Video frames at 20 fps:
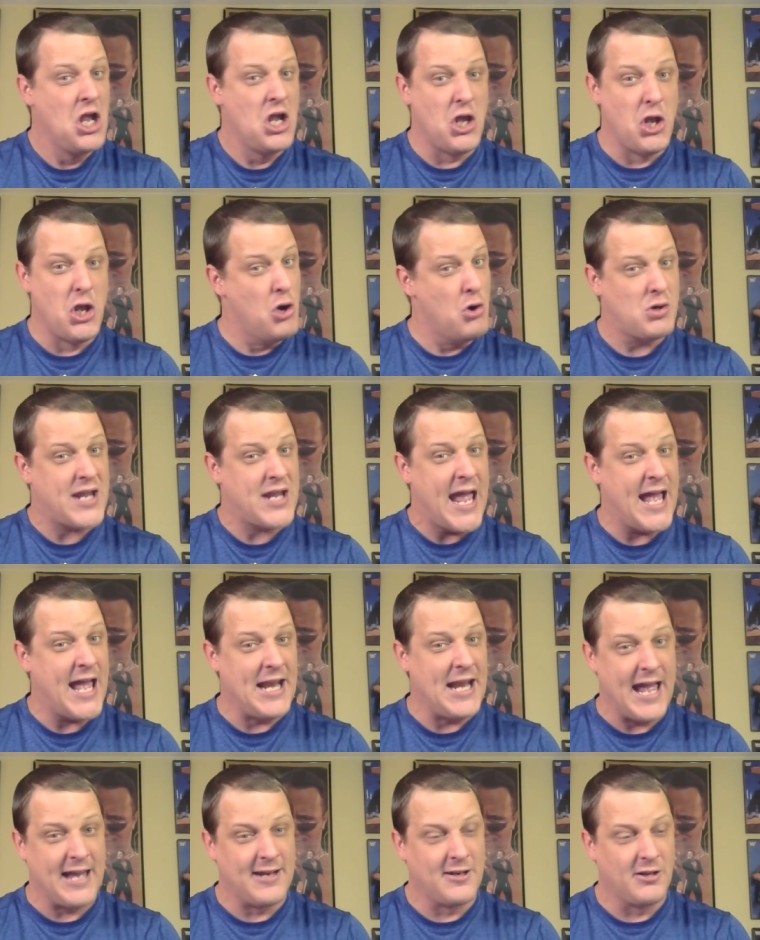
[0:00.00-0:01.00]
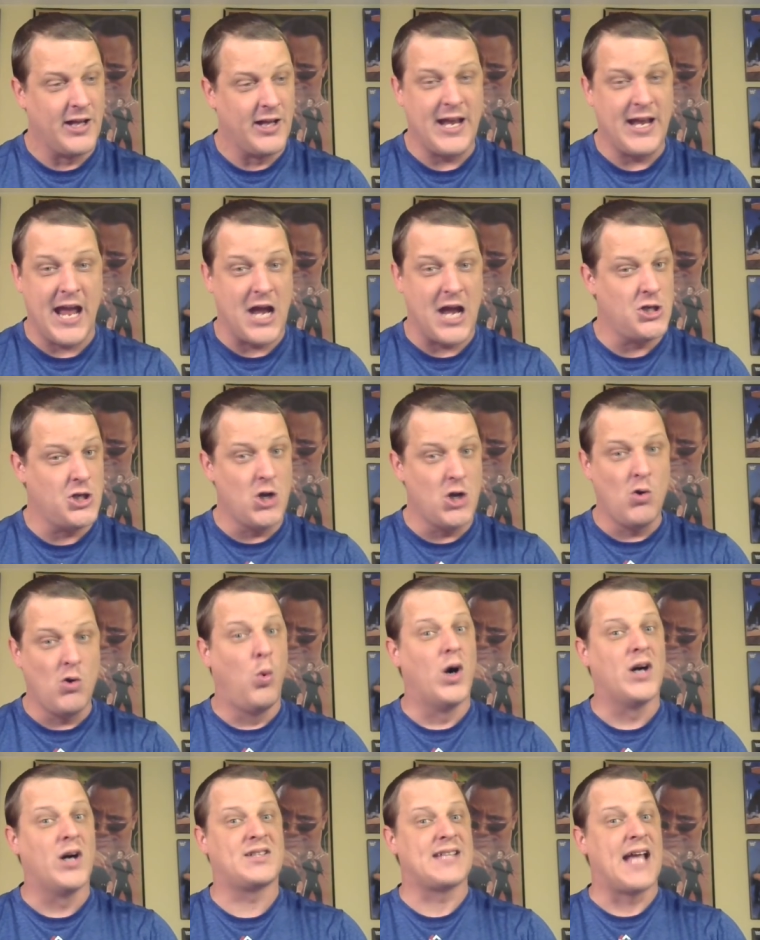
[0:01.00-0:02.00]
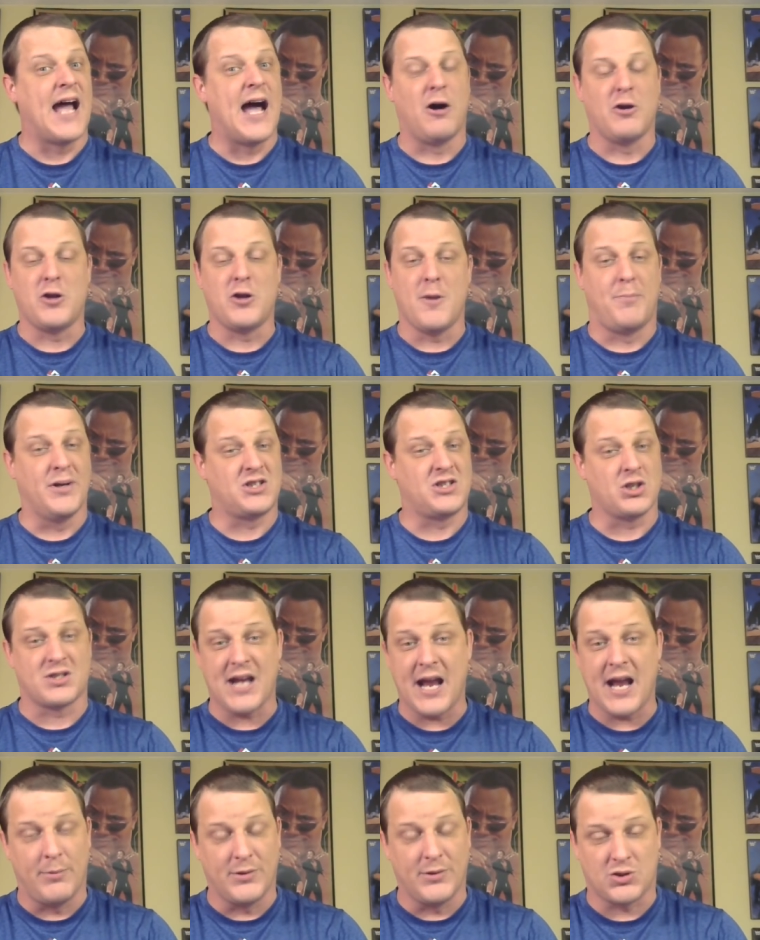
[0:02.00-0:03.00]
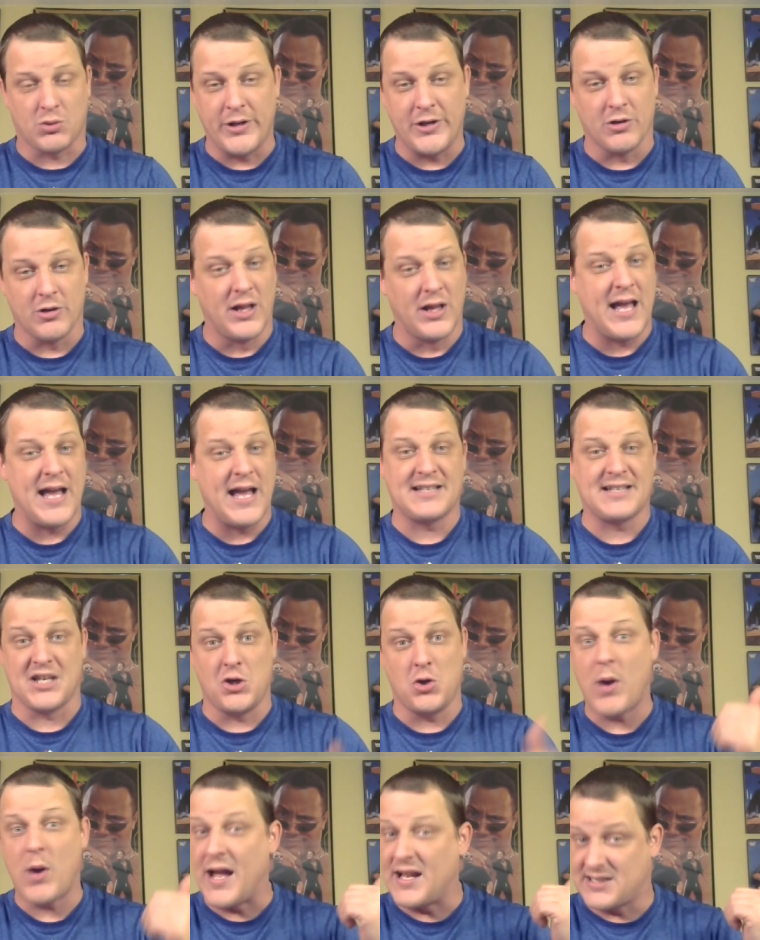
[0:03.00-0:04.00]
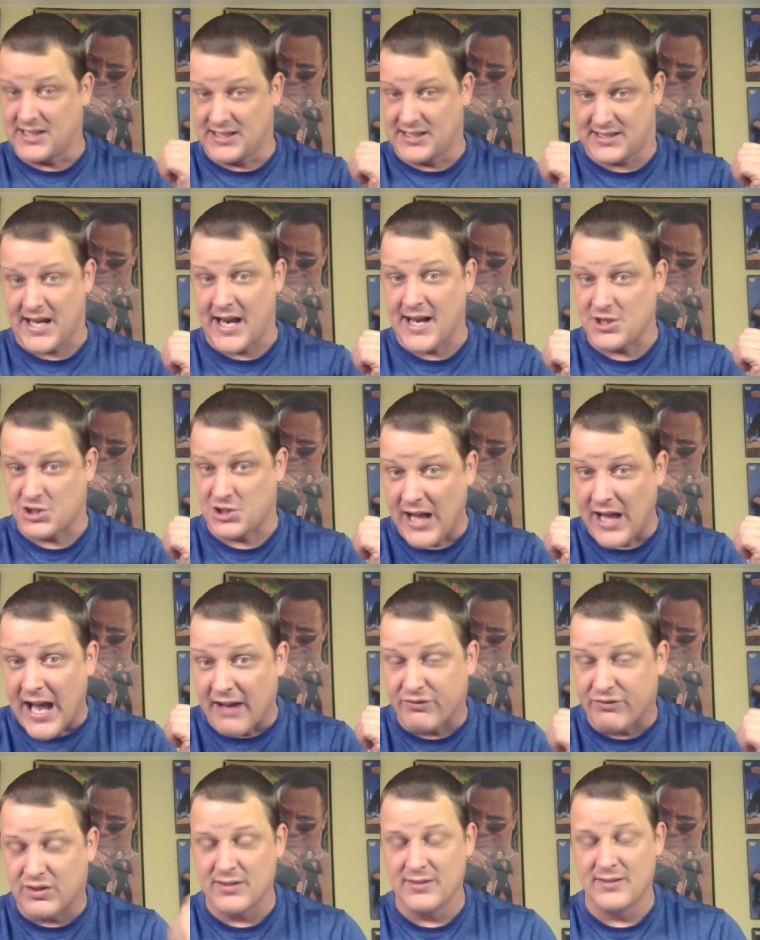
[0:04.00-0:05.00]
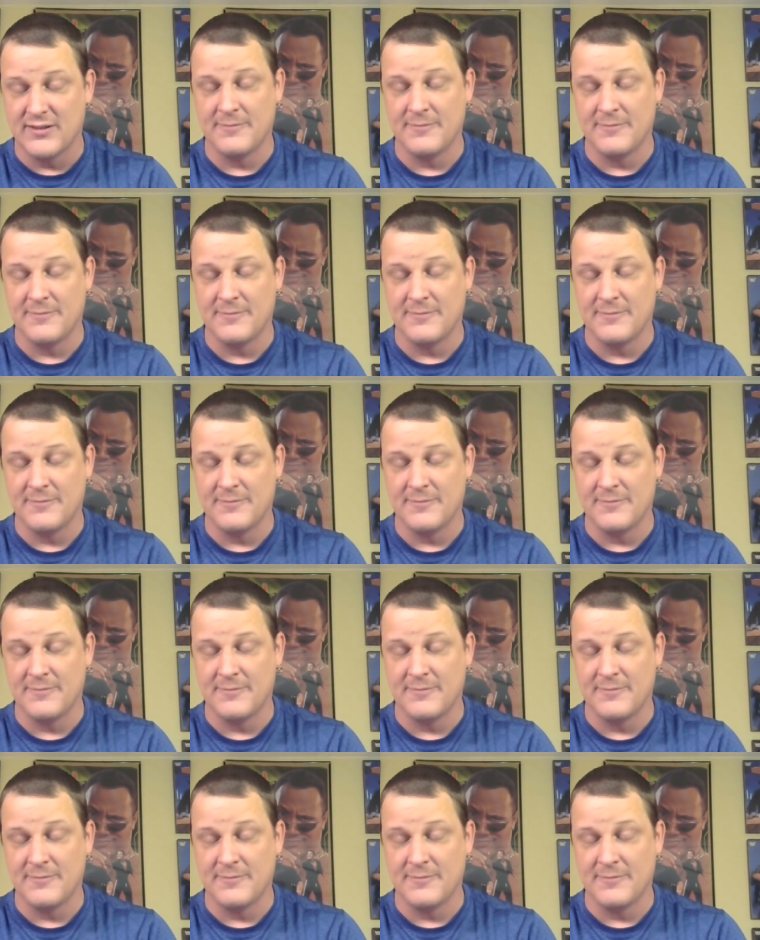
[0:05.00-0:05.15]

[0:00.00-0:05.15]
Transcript: you can't handle it and you wuss out, you put your tail between your legs and you exit stage left.